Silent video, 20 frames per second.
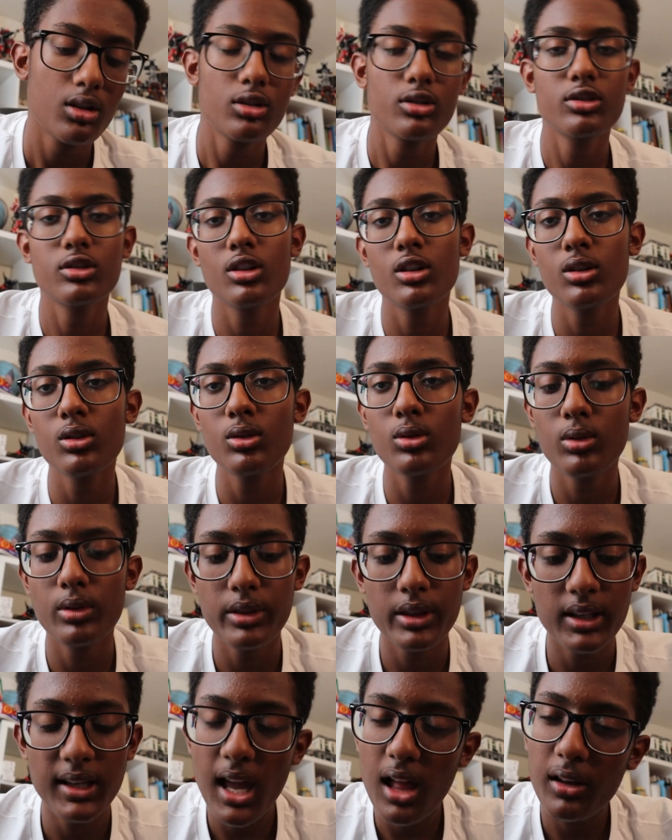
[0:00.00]
So
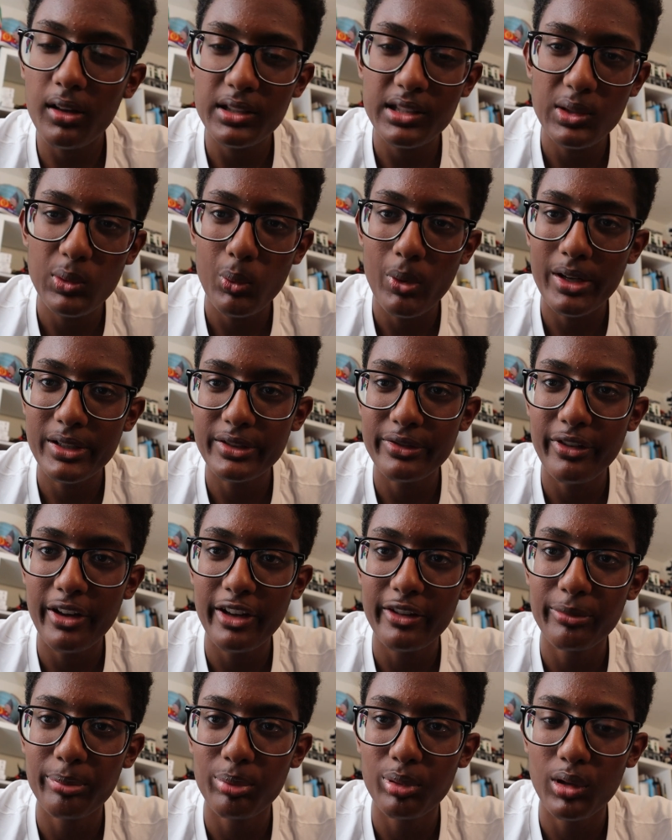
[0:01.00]
the Galaxy Watch
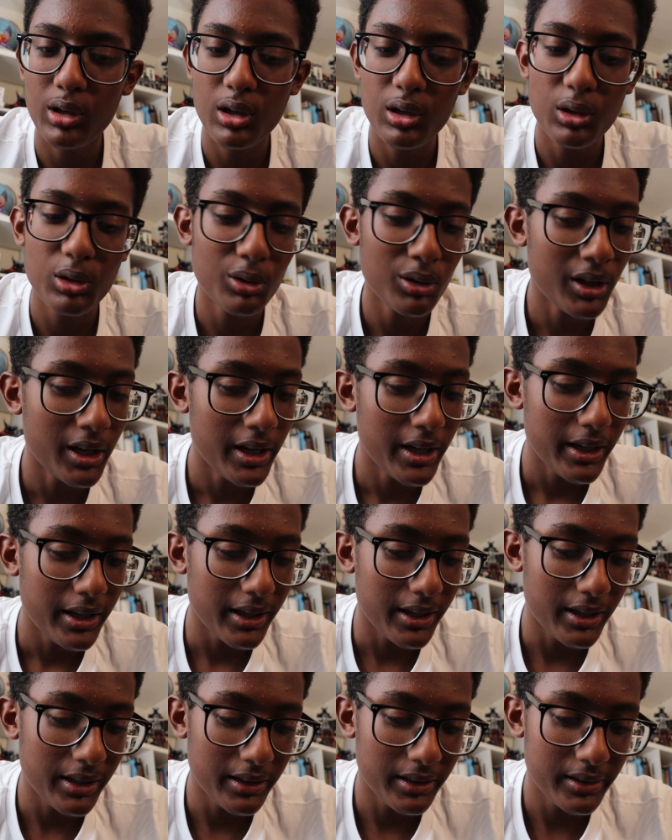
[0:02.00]
5 Pro
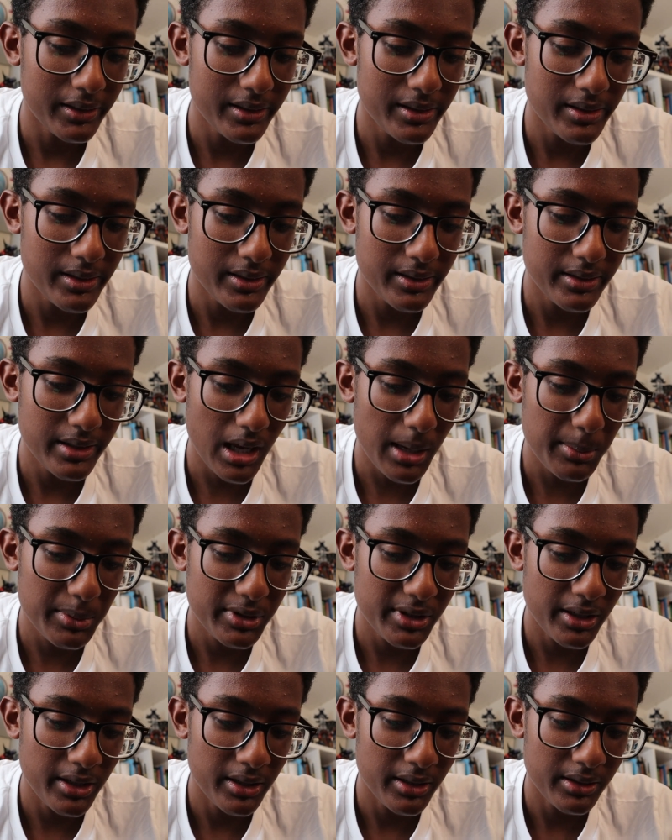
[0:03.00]
is
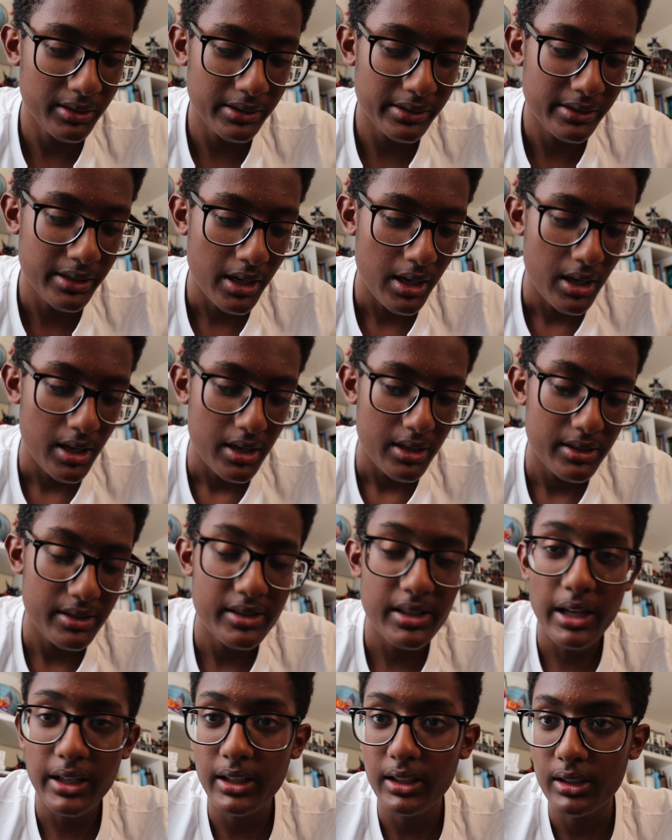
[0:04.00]
Samsung's
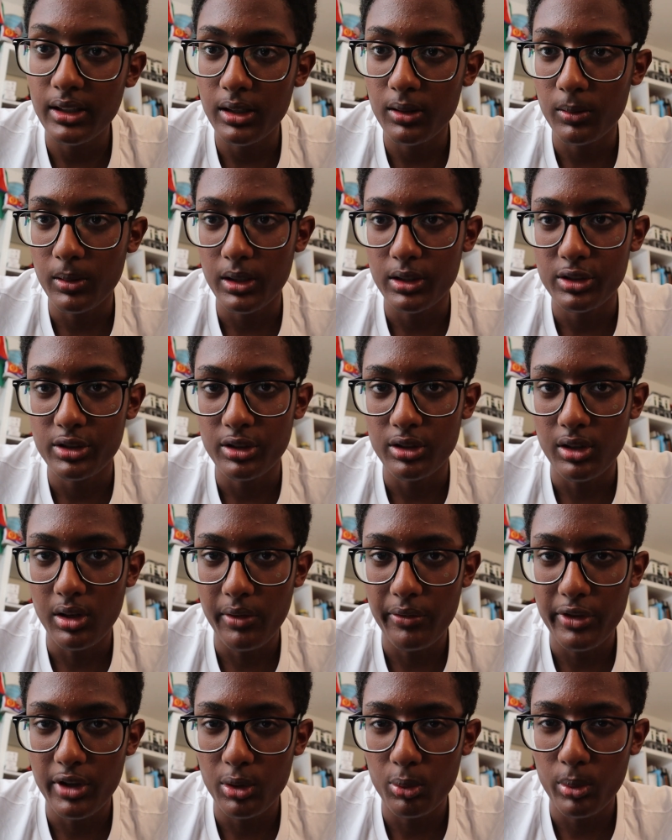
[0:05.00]
second iteration
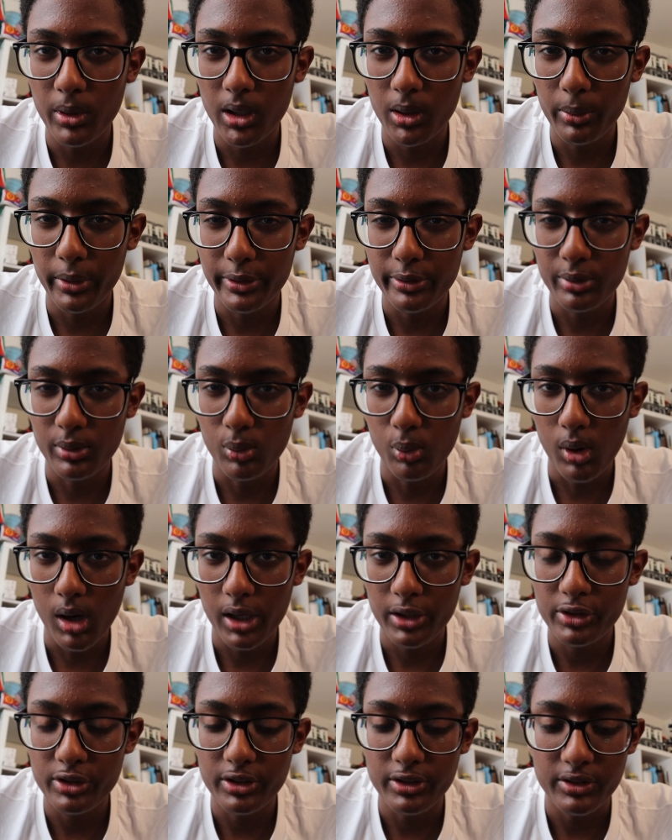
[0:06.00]
of their WearOS 3
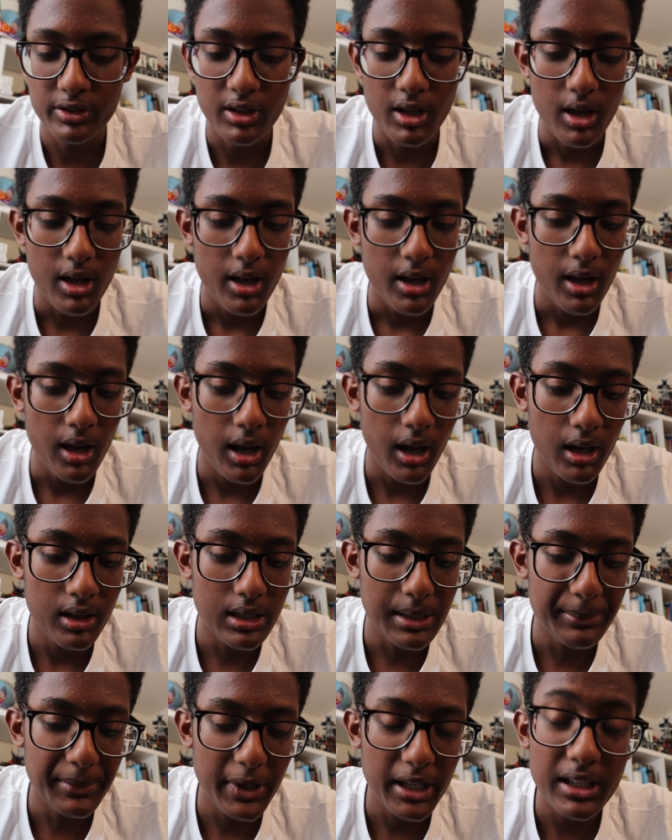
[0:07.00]
watches,
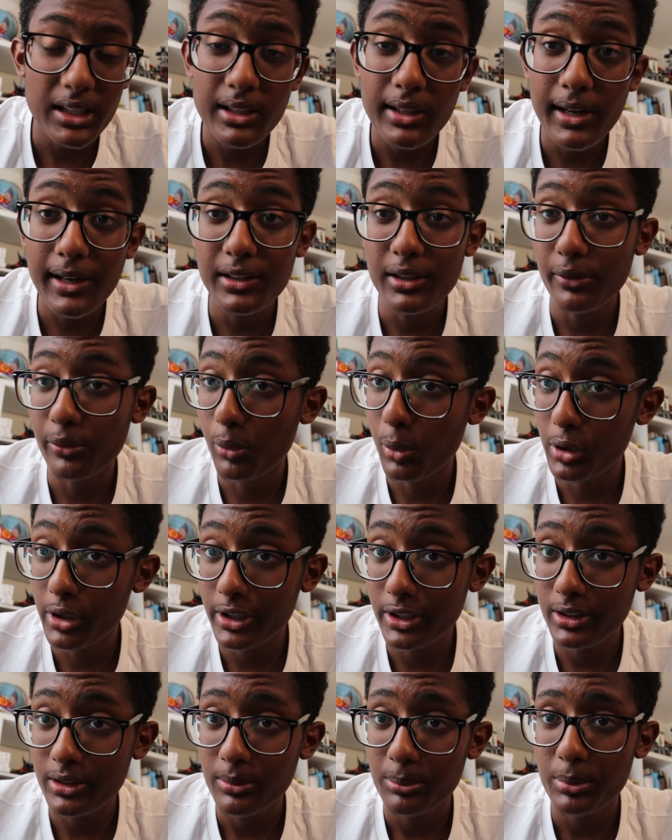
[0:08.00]
and I'm getting kind of
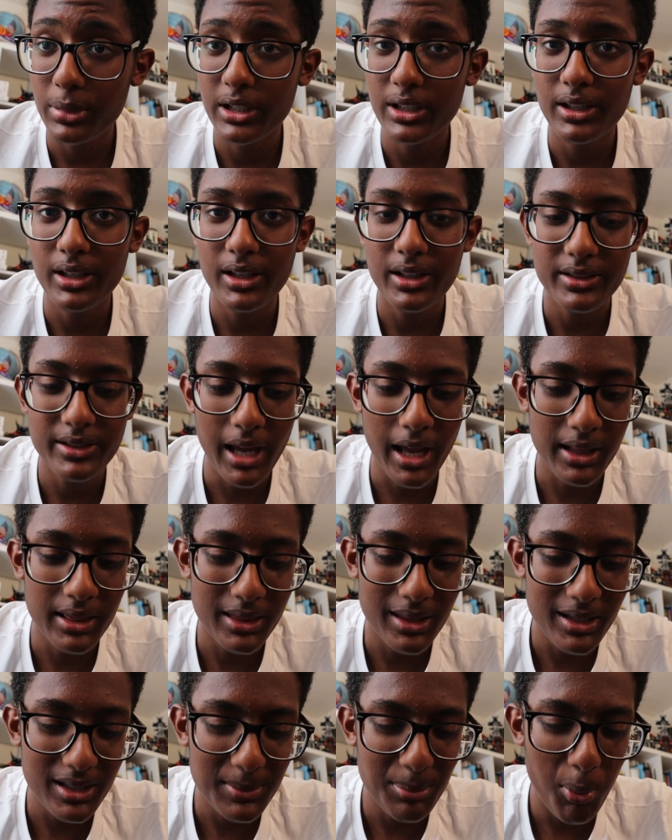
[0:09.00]
worried because
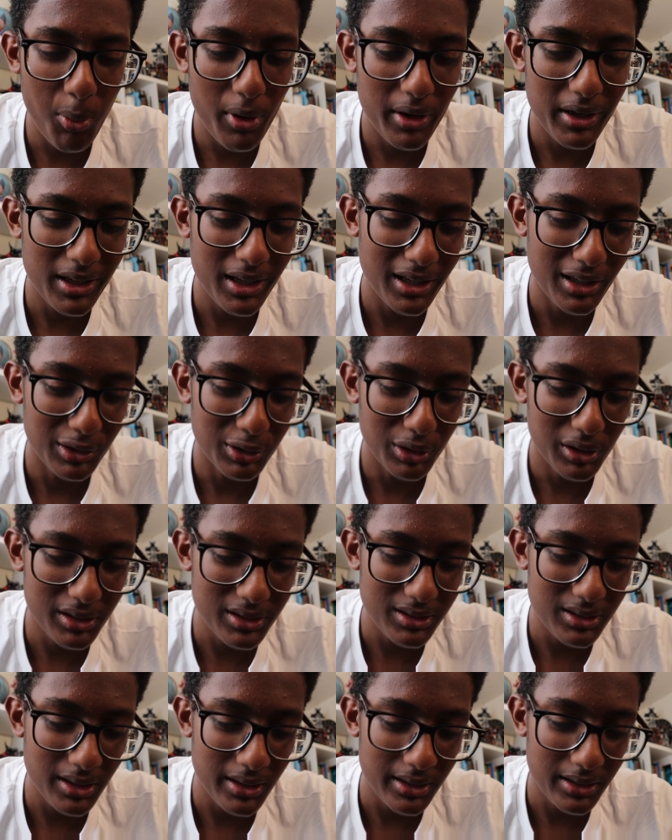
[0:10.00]
at this point it
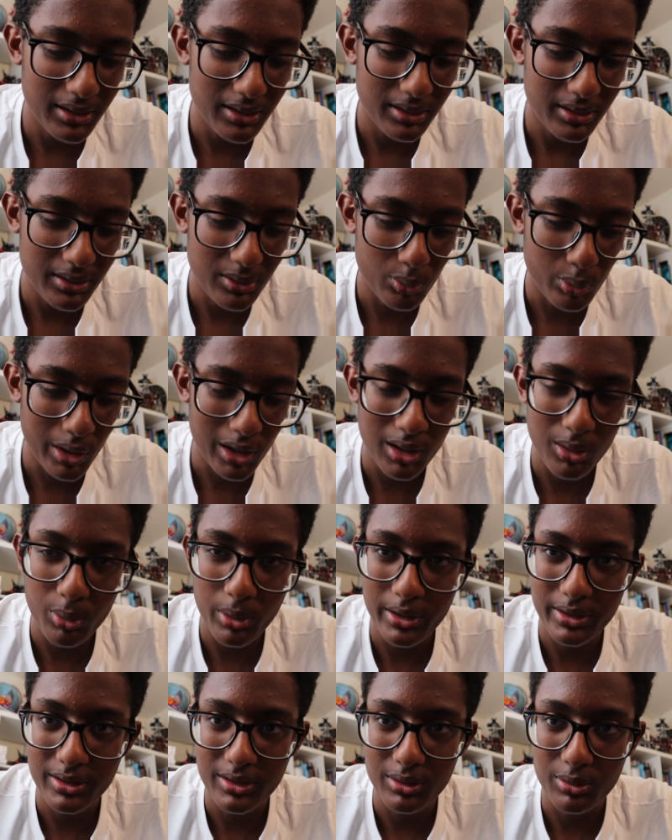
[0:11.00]
looks like
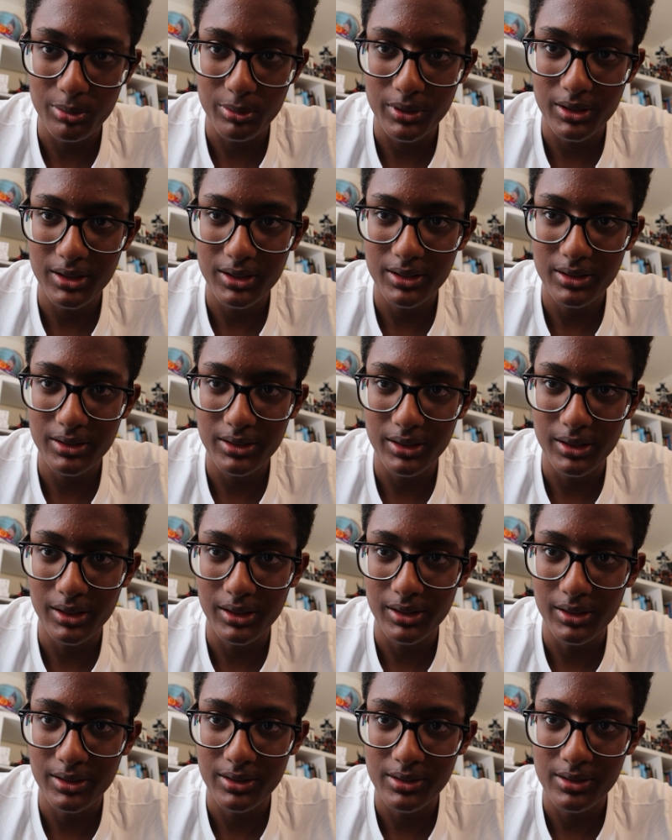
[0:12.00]
WearOS 3
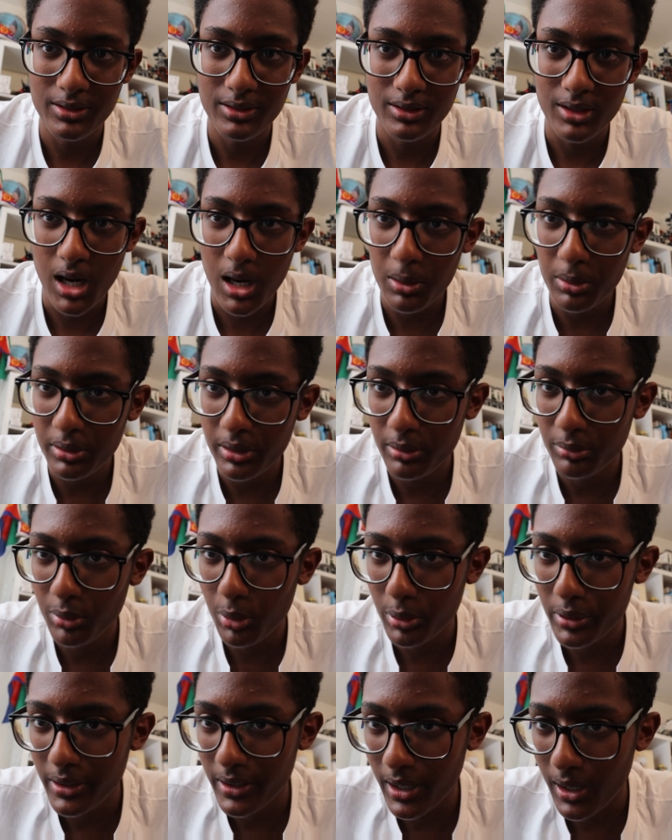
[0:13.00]
is not really
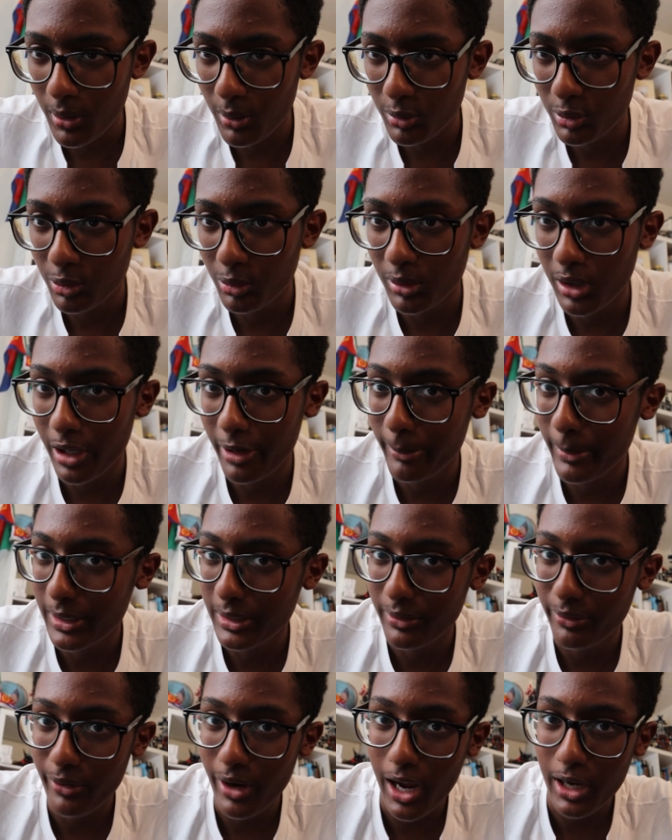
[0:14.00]
rolling out to a lot of
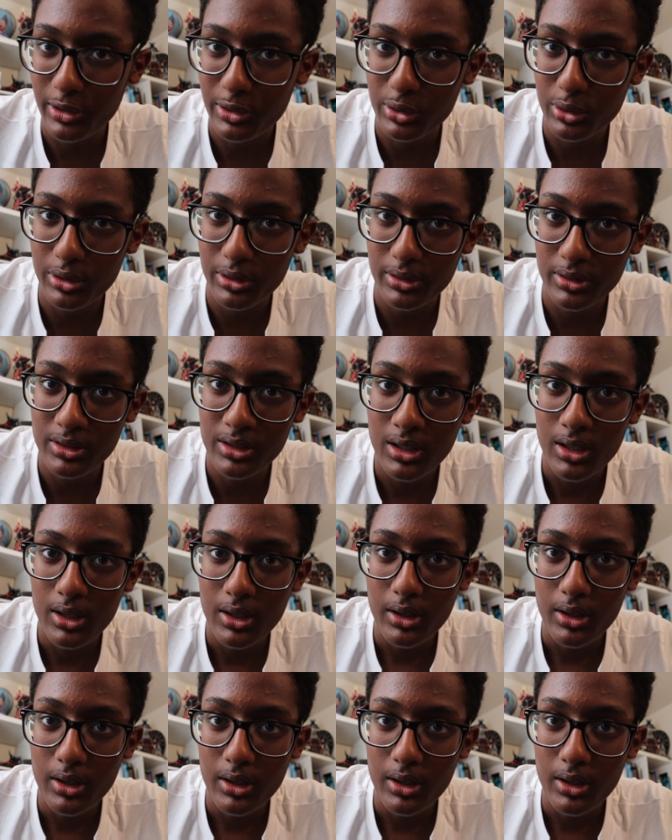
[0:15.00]
manufacturers,